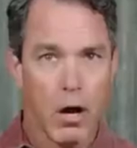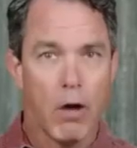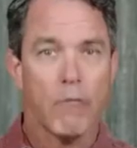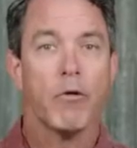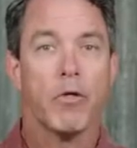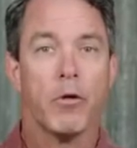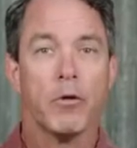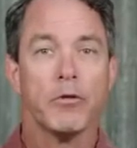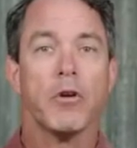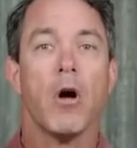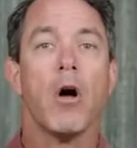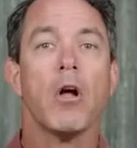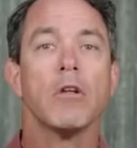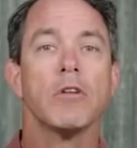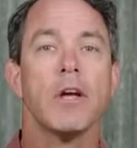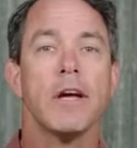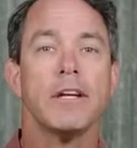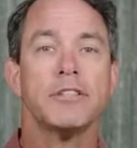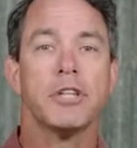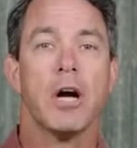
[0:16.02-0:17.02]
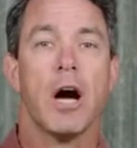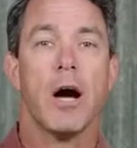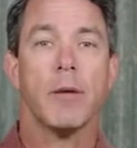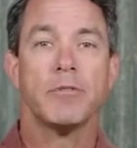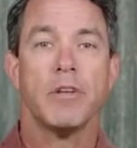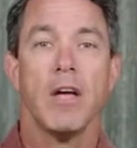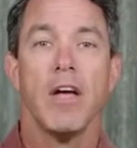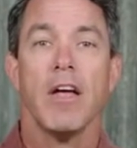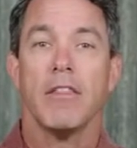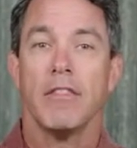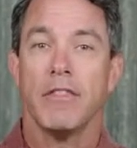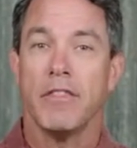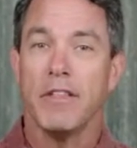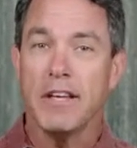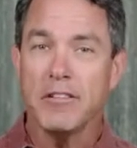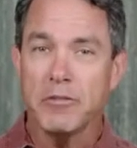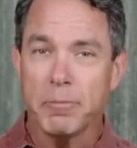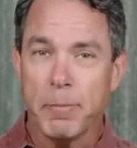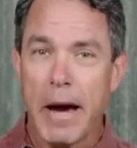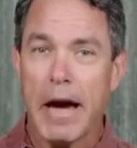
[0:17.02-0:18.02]
For those all-day jobs,
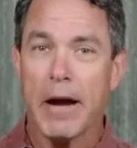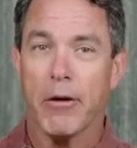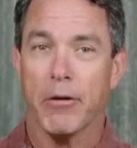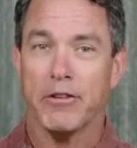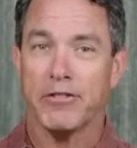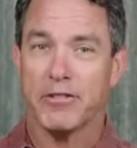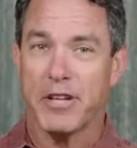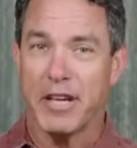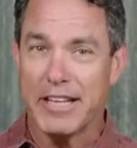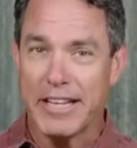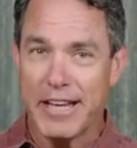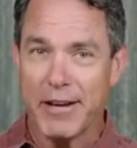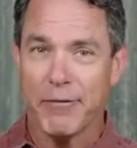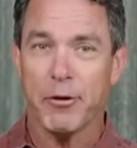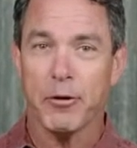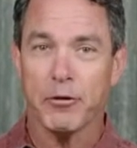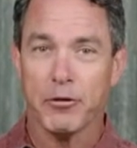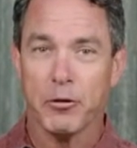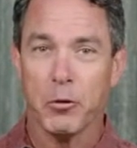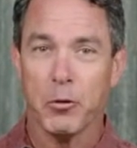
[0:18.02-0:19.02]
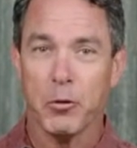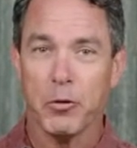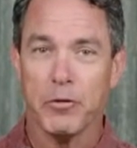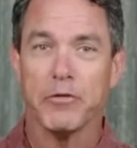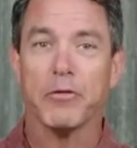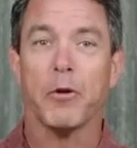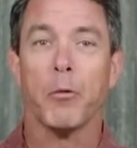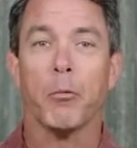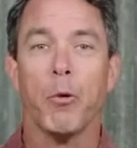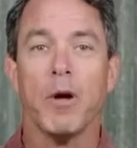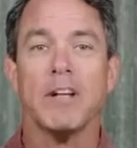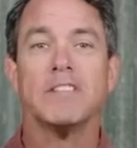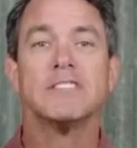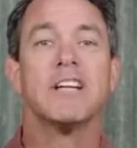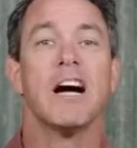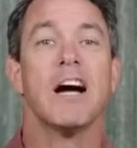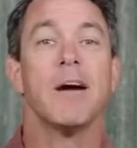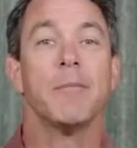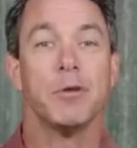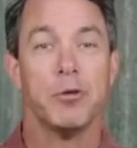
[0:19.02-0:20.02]
these batteries can give your tools the
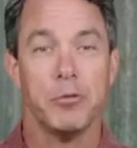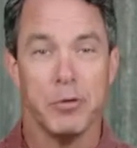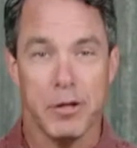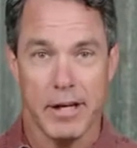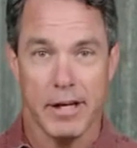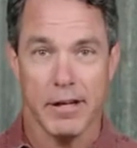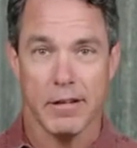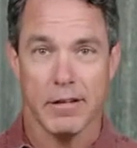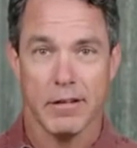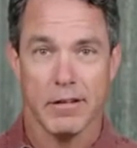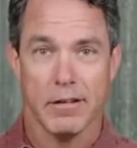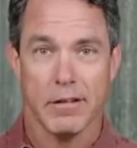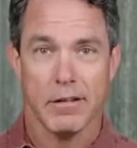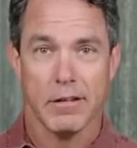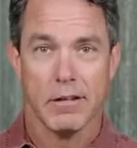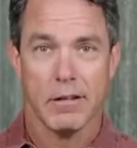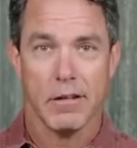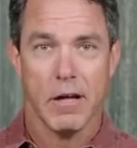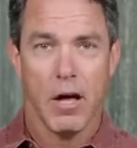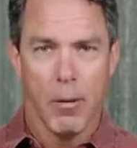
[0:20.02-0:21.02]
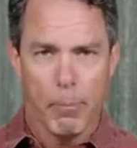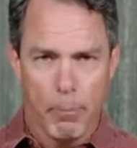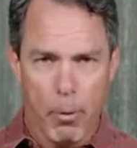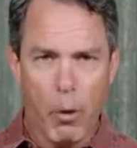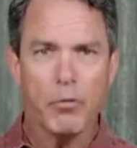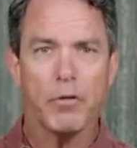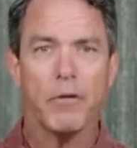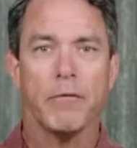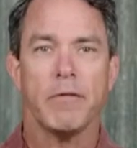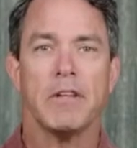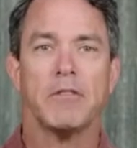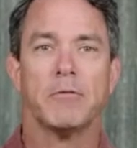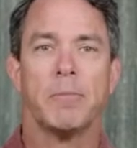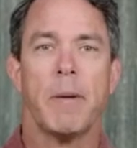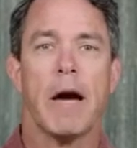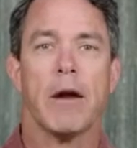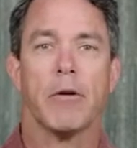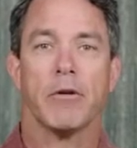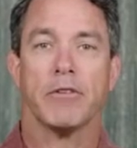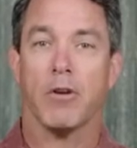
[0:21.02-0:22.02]
runtime you need. Both of these
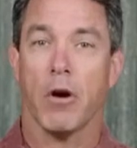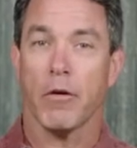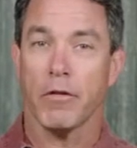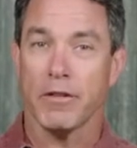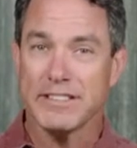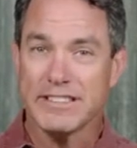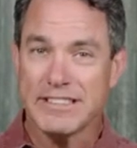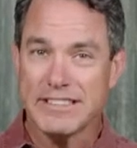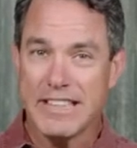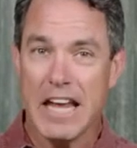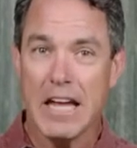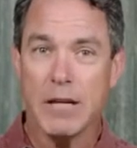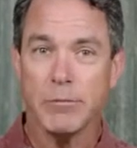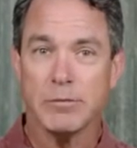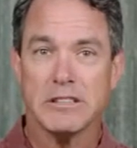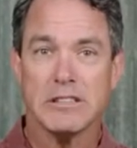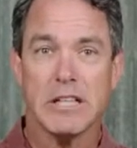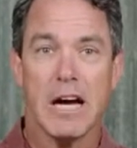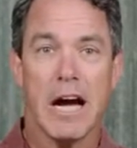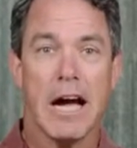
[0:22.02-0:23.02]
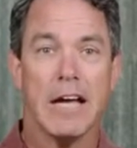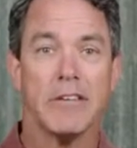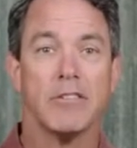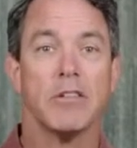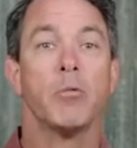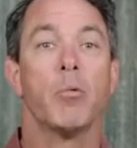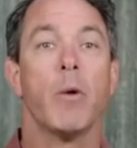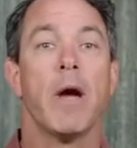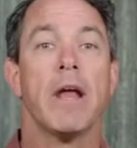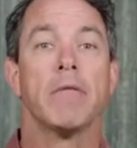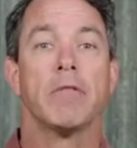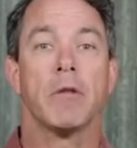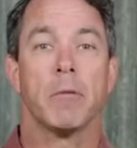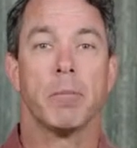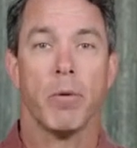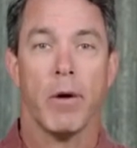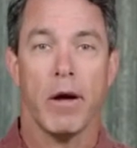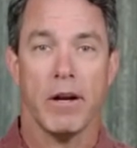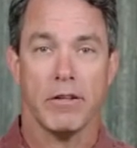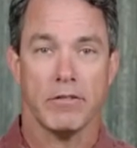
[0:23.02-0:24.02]
batteries are the same size and weight of their
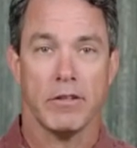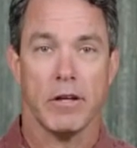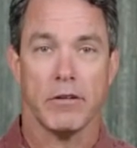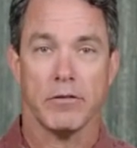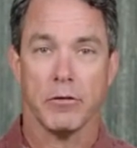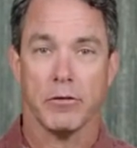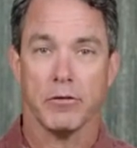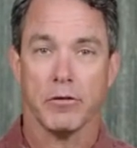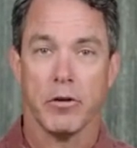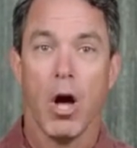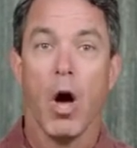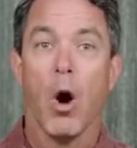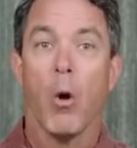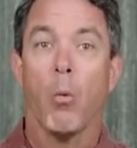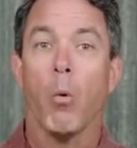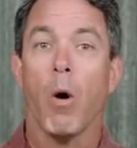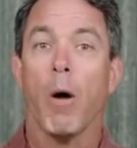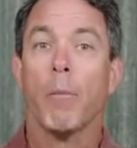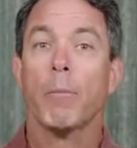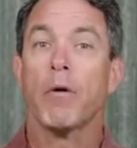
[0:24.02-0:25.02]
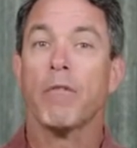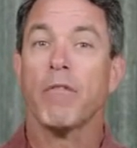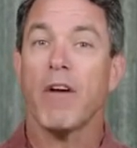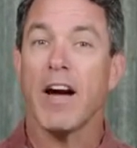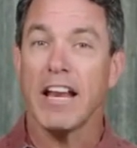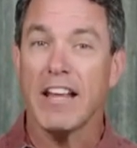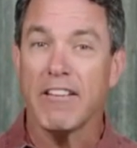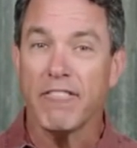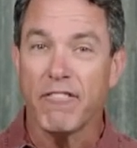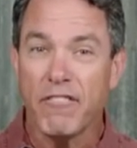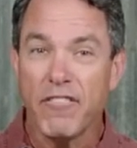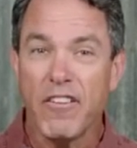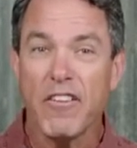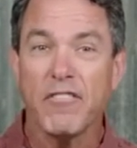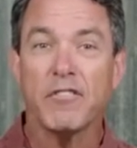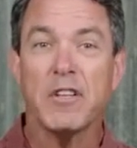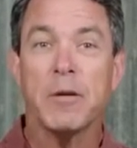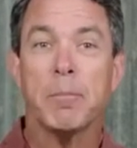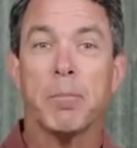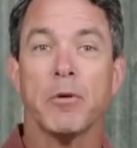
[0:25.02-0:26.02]
predecessors while providing
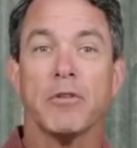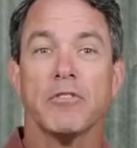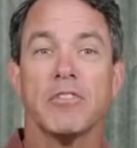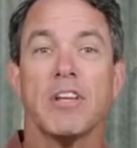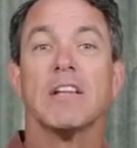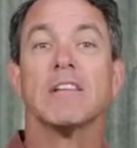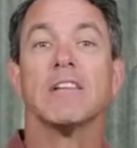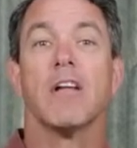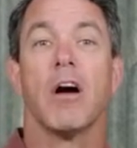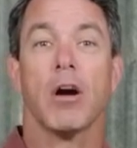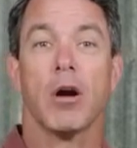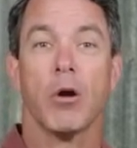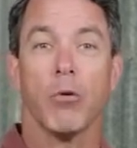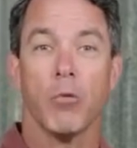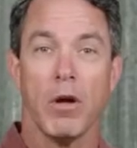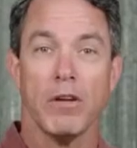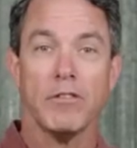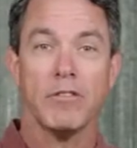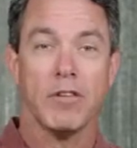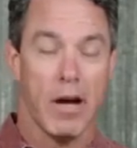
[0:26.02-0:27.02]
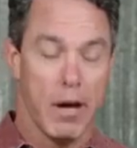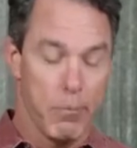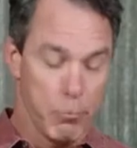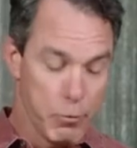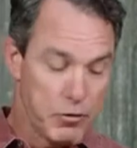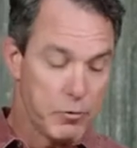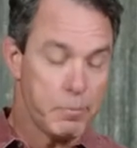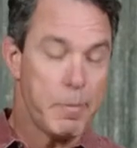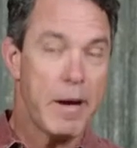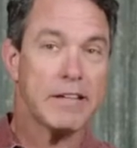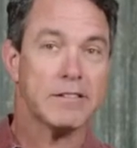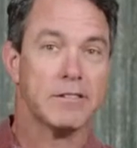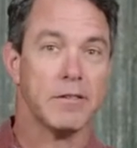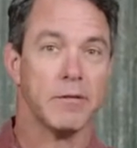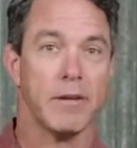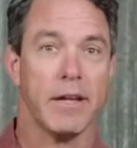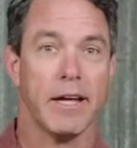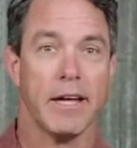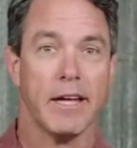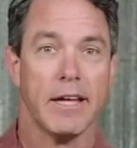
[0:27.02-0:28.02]
fifty percent longer runtime,
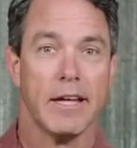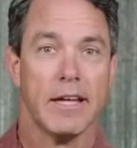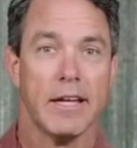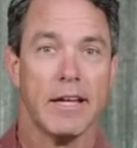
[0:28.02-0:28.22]
respectively.